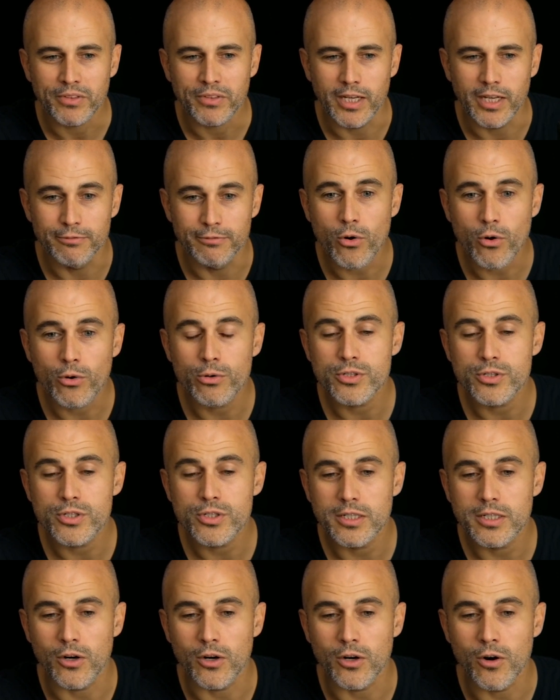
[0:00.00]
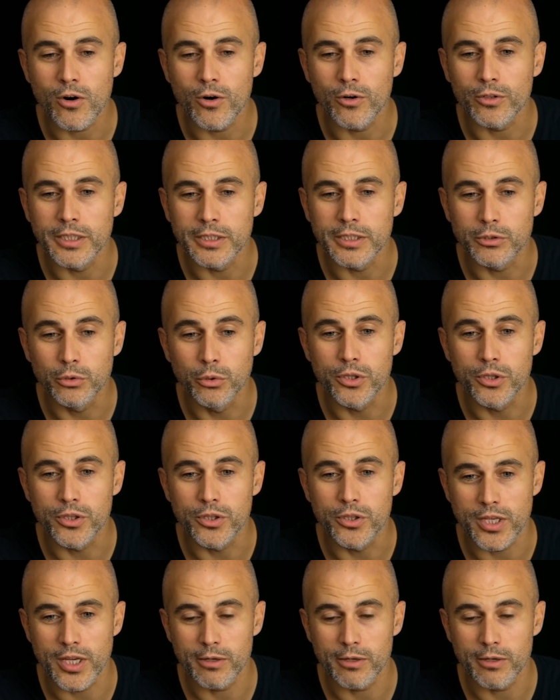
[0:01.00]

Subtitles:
focusing on two things,